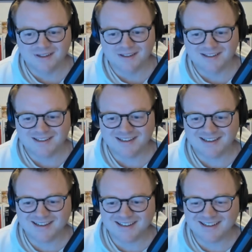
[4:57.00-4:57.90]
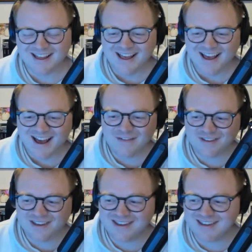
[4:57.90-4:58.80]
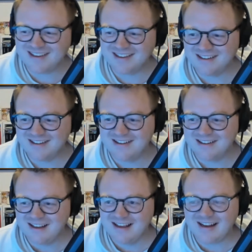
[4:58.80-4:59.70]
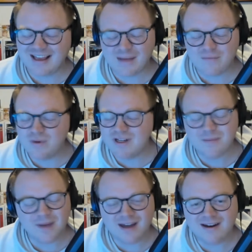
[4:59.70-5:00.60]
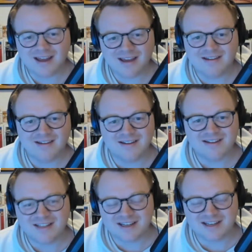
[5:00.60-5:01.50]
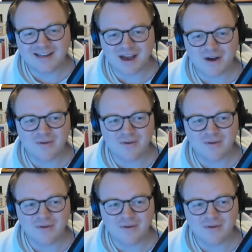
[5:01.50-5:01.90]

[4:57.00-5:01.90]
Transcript: Yeah, I think like I'm really bad at like sitting down